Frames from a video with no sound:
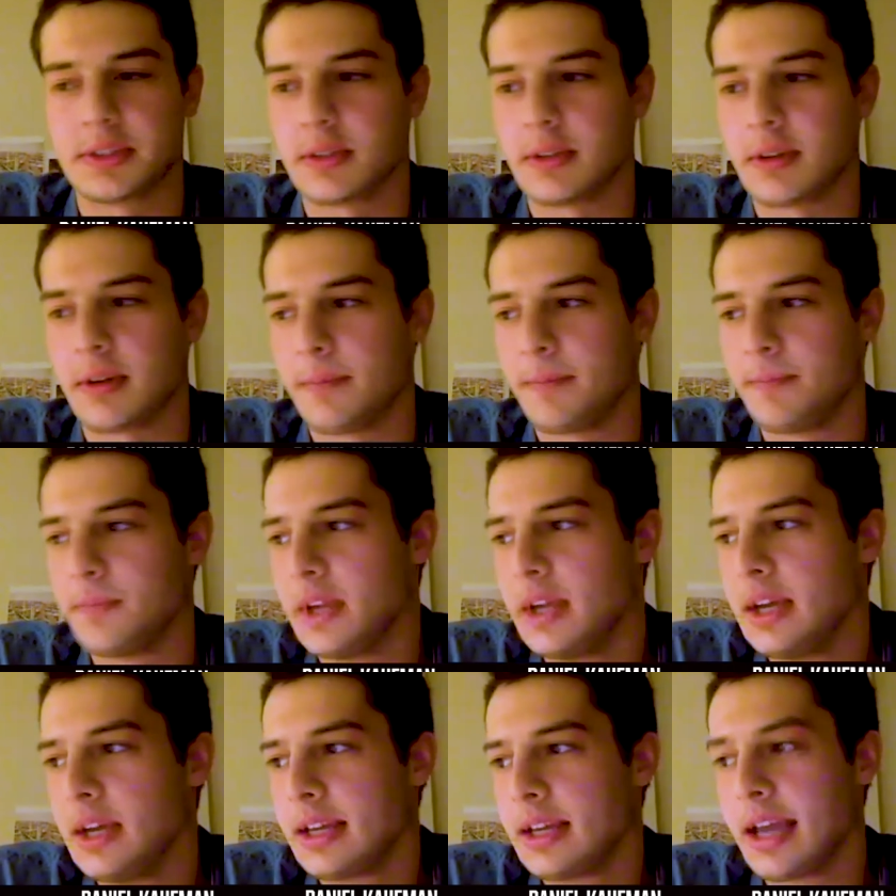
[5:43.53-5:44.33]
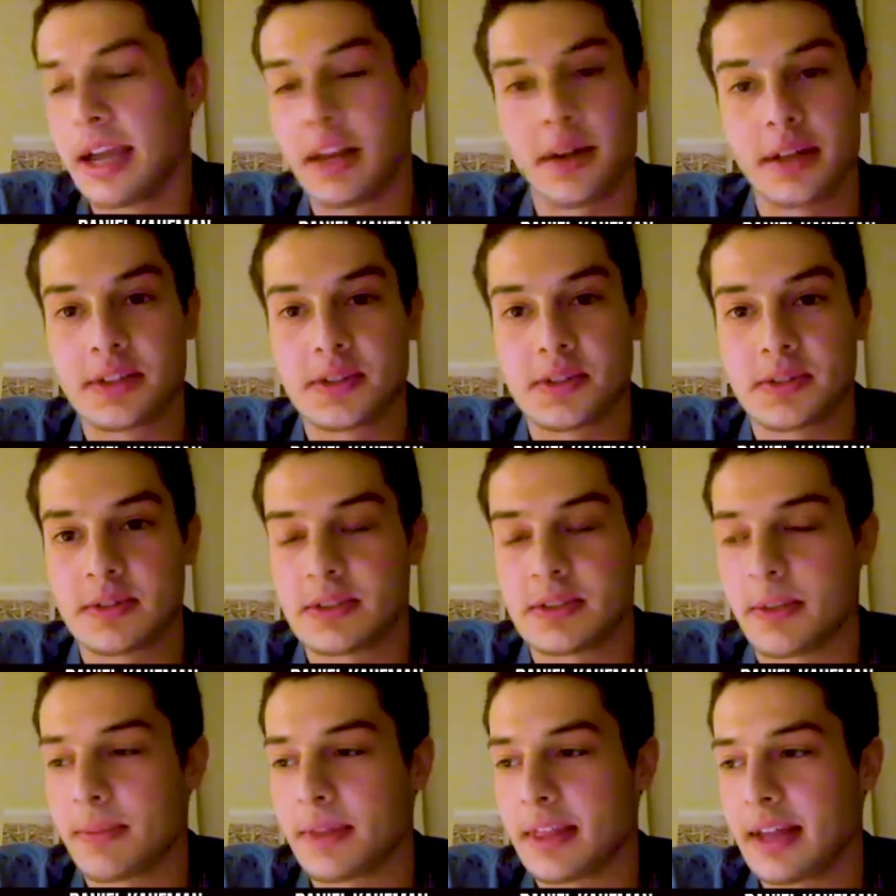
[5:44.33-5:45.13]
So it's
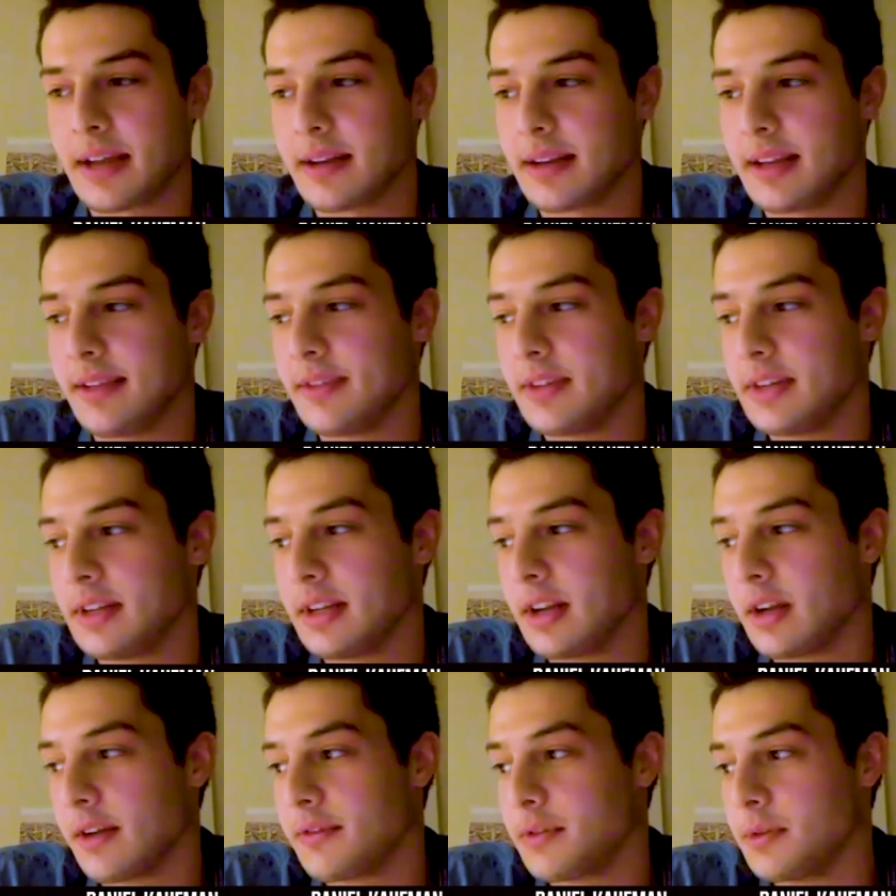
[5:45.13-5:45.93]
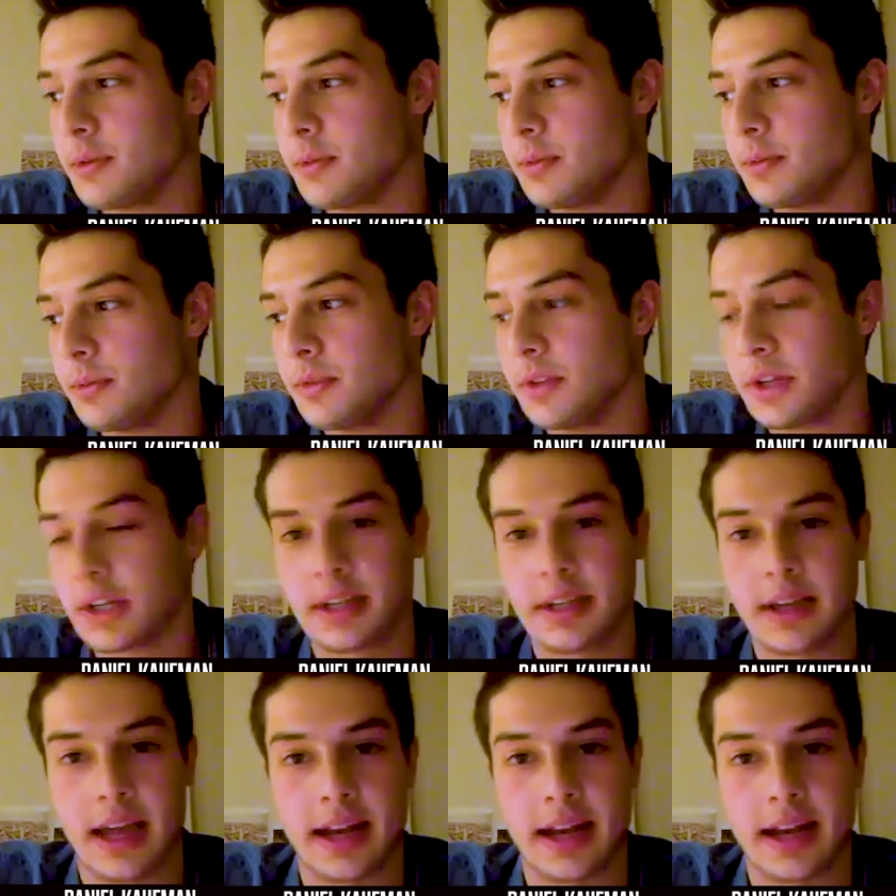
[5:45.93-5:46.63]
something that even if you look